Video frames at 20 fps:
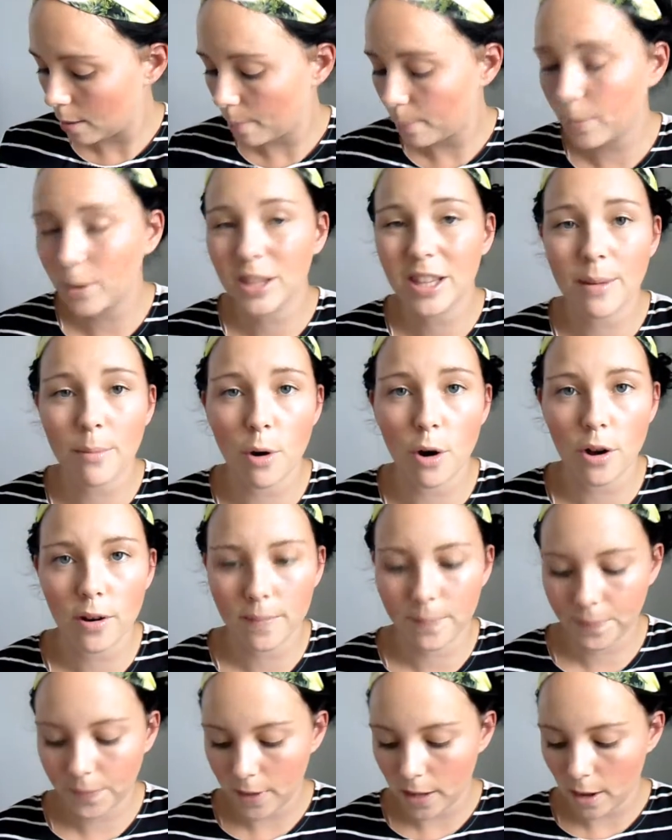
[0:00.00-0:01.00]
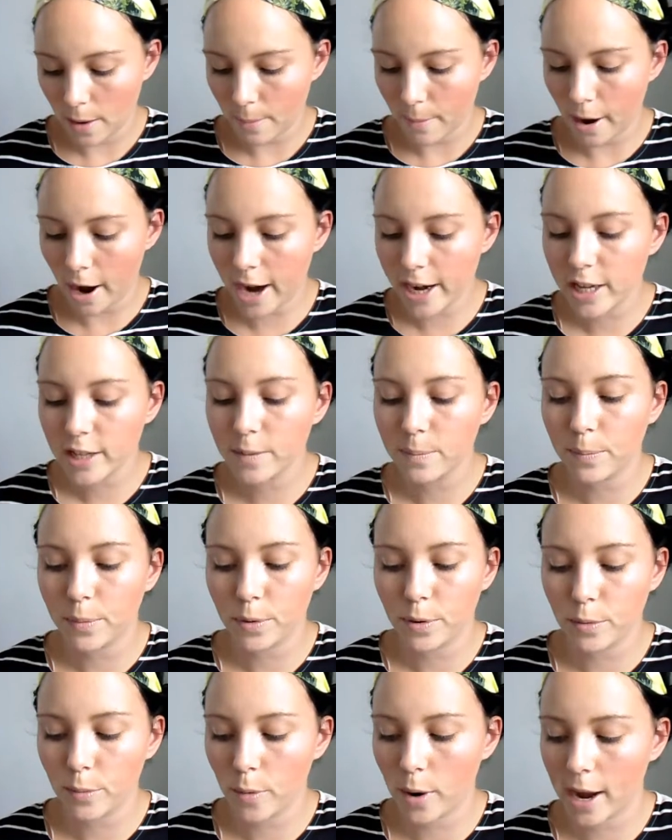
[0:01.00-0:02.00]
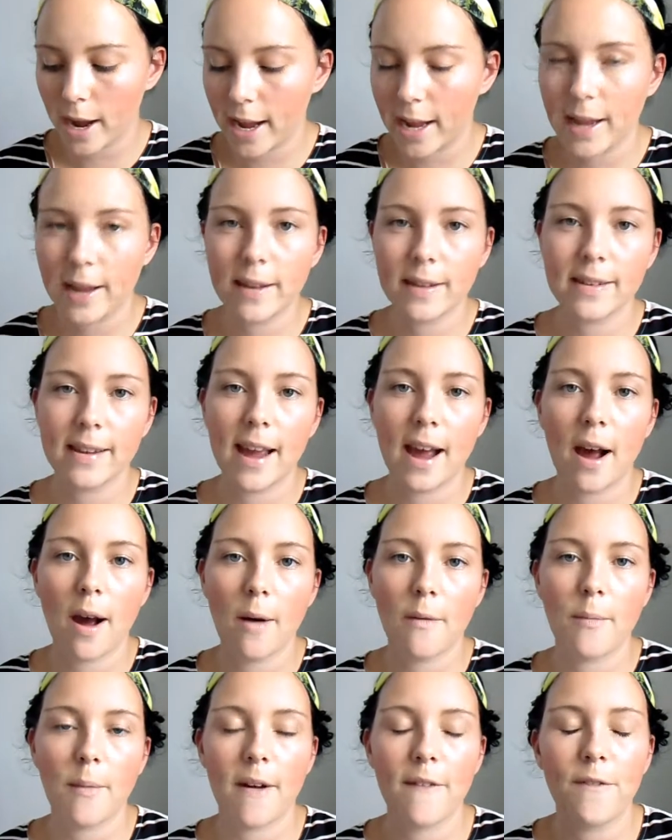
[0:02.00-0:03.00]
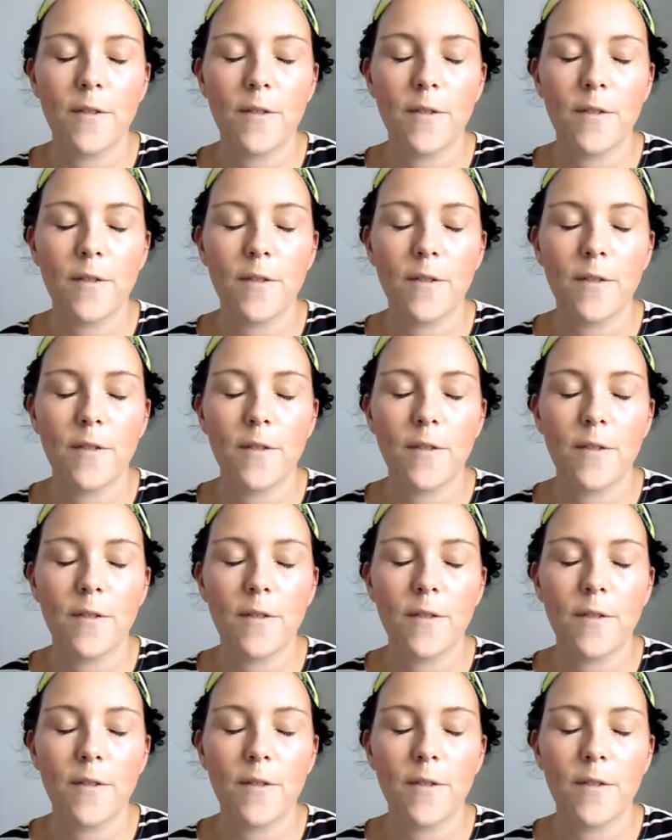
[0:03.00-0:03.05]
put them on. But I just bought myself my